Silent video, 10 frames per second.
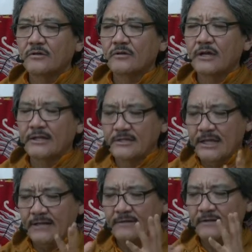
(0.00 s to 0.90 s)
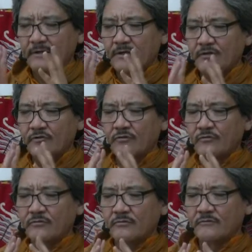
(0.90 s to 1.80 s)
And then
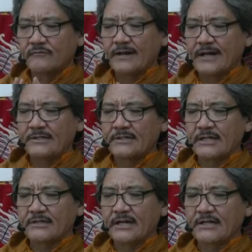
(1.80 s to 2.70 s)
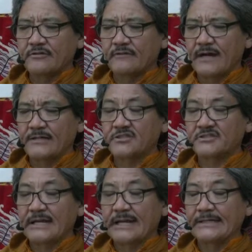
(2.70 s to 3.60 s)
you find that kind of
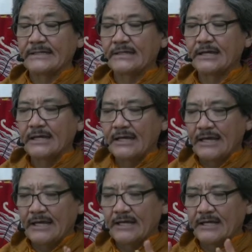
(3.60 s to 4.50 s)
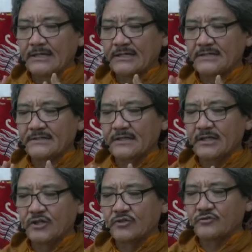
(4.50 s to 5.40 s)
understanding and
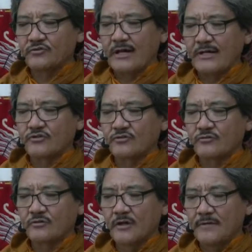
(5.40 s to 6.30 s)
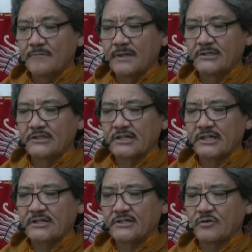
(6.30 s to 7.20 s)
you try to
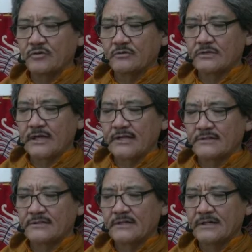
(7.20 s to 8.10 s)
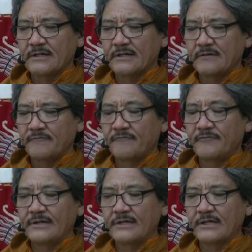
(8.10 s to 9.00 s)
meditate on that
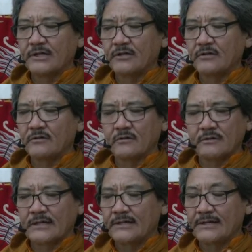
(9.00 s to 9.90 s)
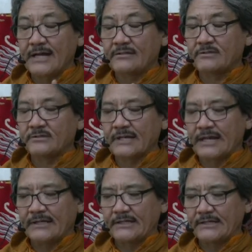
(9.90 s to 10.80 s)
feeling or that understanding.